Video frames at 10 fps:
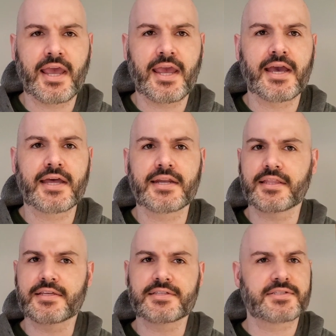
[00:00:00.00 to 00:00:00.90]
and
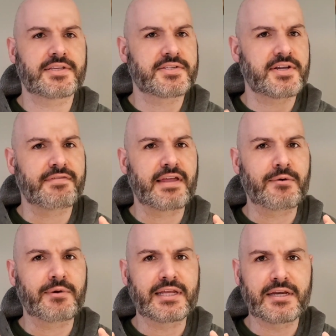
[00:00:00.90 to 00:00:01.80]
this is the stuff that I
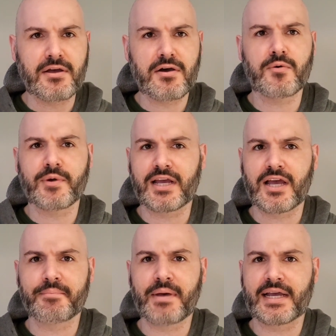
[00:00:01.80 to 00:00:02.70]
really know. When I
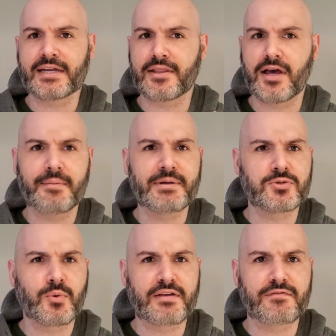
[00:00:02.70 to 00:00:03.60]
got back into the hobby in
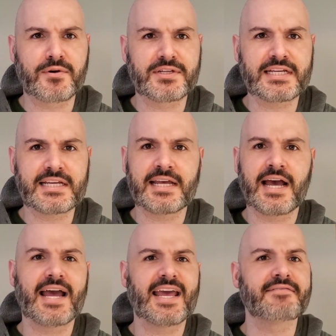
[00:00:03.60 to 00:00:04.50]
2014,
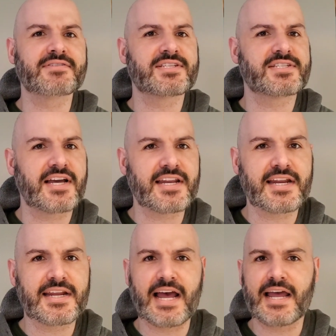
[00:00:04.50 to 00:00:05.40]
I have studied
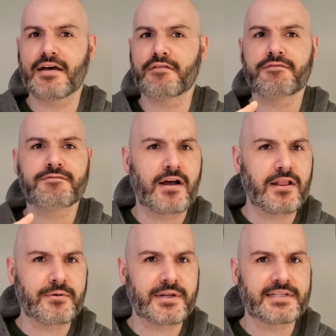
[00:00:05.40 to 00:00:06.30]
it, I have
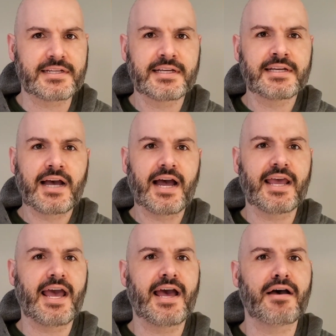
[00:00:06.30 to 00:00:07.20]
followed it, I
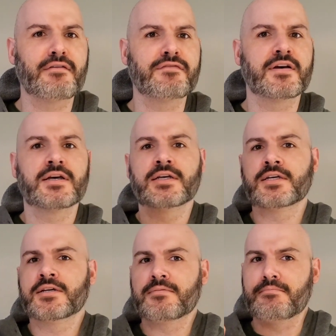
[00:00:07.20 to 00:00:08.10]
have
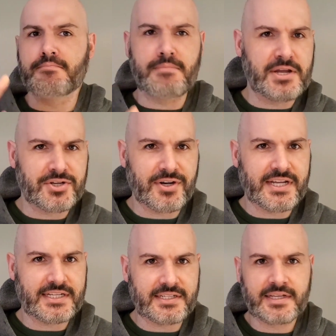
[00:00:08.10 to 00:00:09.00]
measured
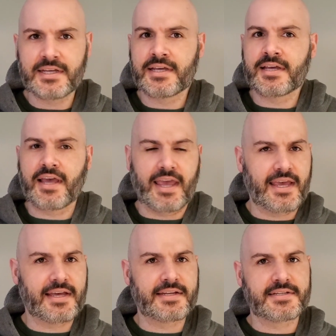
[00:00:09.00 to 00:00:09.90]
it,
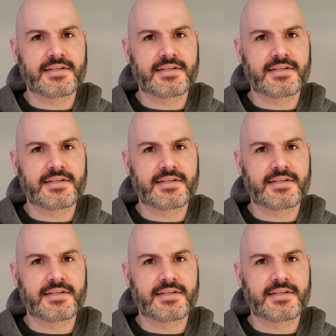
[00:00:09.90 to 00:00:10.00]
and